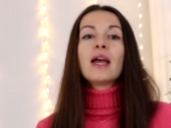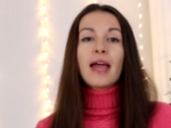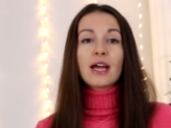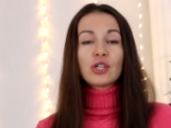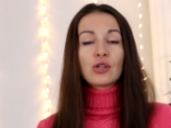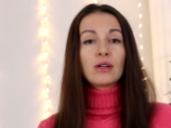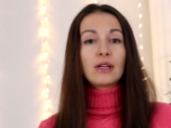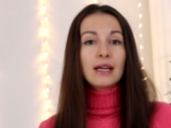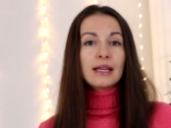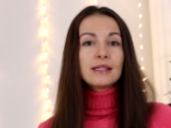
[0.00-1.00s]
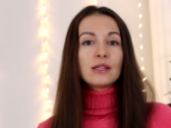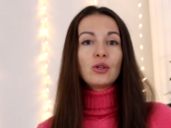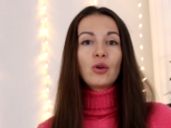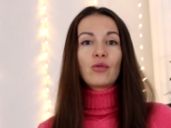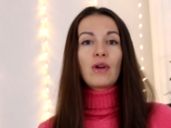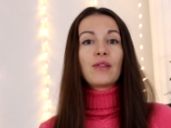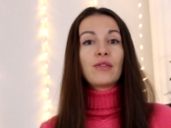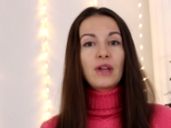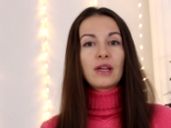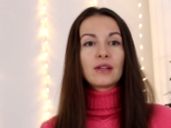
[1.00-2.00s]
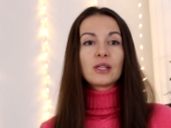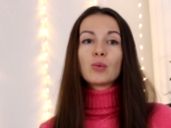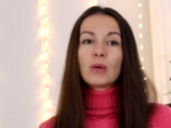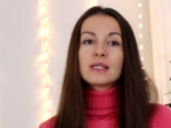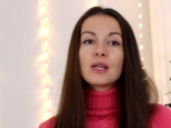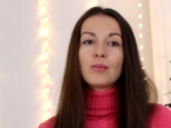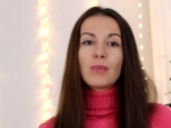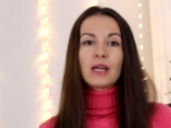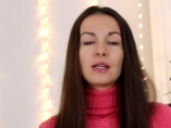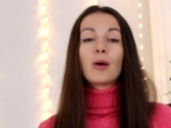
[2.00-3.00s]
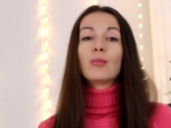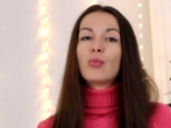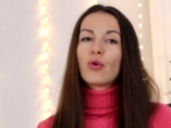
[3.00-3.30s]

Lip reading: Actually, ladies in Ukraine think that Western men are